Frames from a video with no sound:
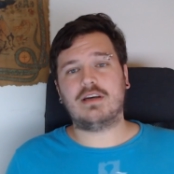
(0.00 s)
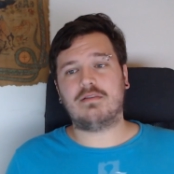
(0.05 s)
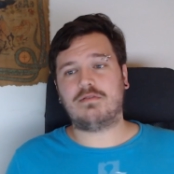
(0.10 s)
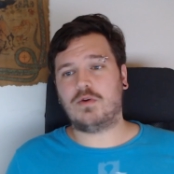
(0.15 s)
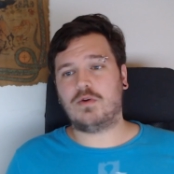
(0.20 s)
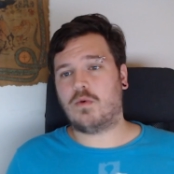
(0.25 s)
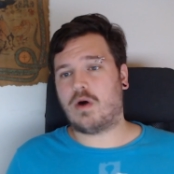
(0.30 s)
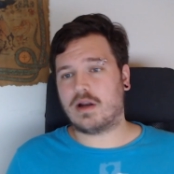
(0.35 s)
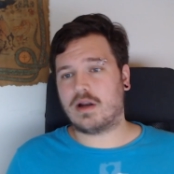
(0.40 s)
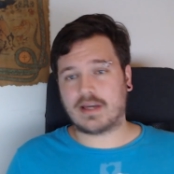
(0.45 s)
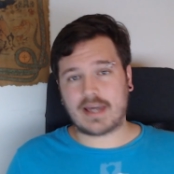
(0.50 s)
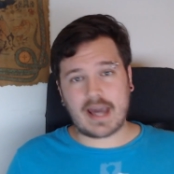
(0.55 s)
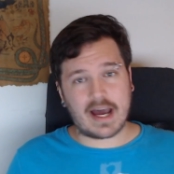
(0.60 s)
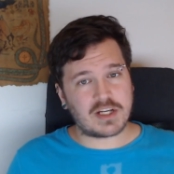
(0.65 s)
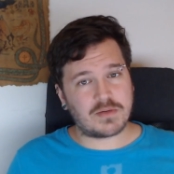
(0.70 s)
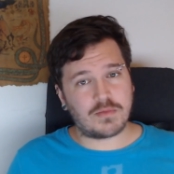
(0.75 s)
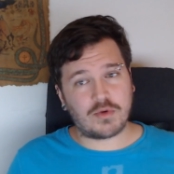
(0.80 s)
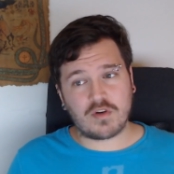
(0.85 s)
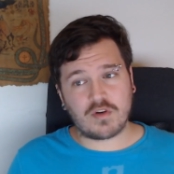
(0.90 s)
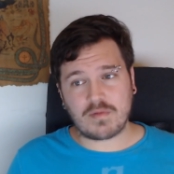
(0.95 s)
If you want to
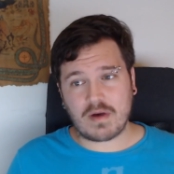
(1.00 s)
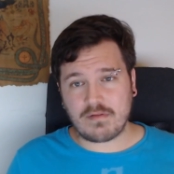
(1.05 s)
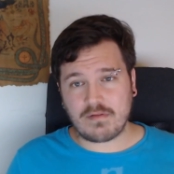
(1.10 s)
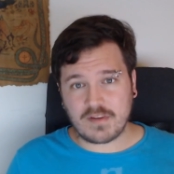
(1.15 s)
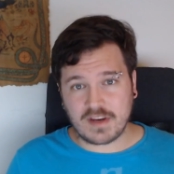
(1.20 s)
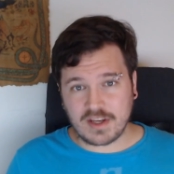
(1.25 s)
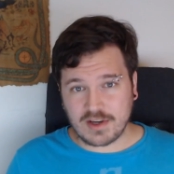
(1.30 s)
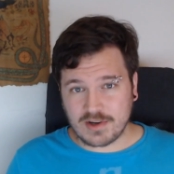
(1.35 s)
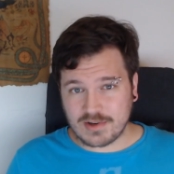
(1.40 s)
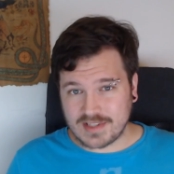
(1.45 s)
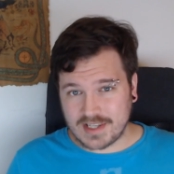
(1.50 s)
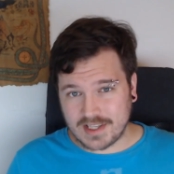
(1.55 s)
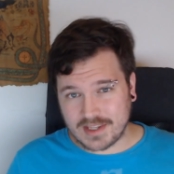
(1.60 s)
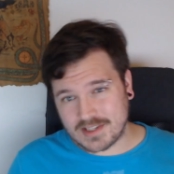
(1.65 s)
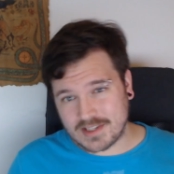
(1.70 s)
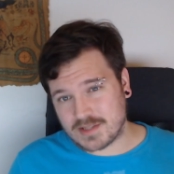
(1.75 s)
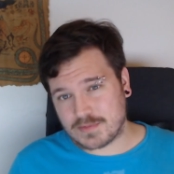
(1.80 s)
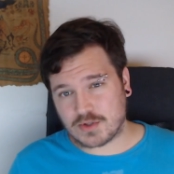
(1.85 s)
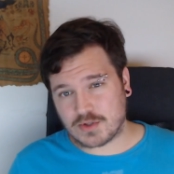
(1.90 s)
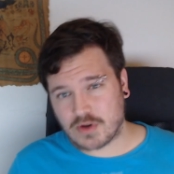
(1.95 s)
catch more of my videos, hit
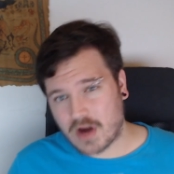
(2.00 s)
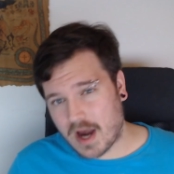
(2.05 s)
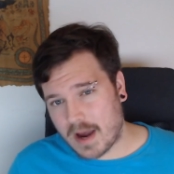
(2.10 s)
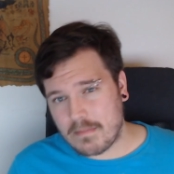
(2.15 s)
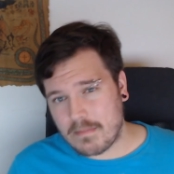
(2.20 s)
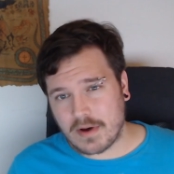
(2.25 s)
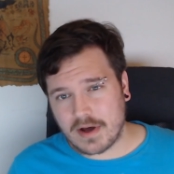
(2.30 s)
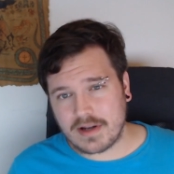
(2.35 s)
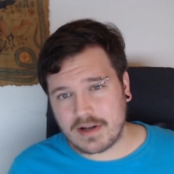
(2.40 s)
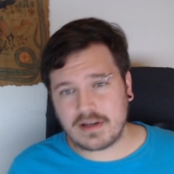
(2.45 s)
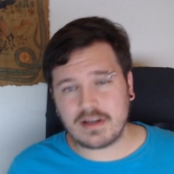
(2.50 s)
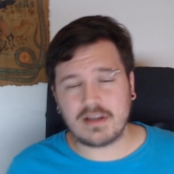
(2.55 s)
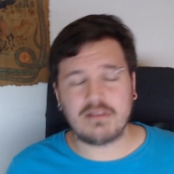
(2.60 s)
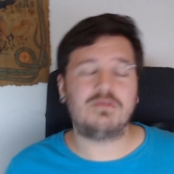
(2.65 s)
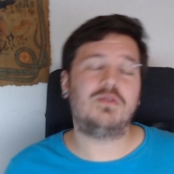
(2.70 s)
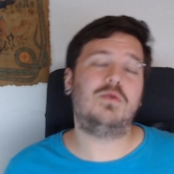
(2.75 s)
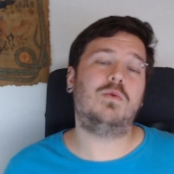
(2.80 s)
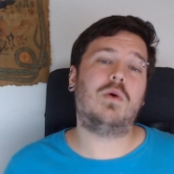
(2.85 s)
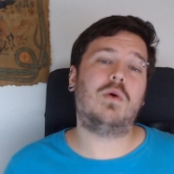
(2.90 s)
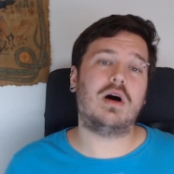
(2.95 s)
the subscribe button.
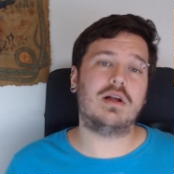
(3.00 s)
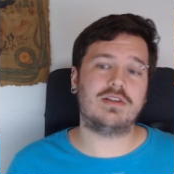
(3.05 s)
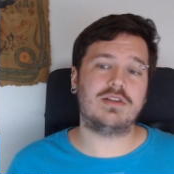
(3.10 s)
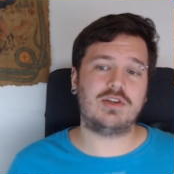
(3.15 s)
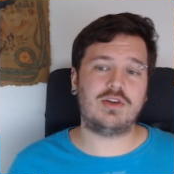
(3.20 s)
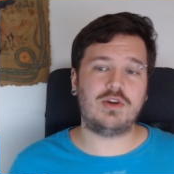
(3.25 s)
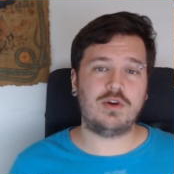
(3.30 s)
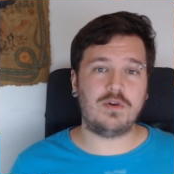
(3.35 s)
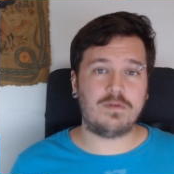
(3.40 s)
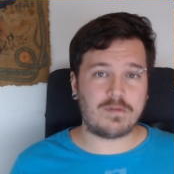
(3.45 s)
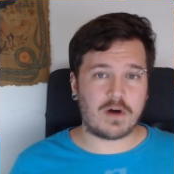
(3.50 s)
If you want to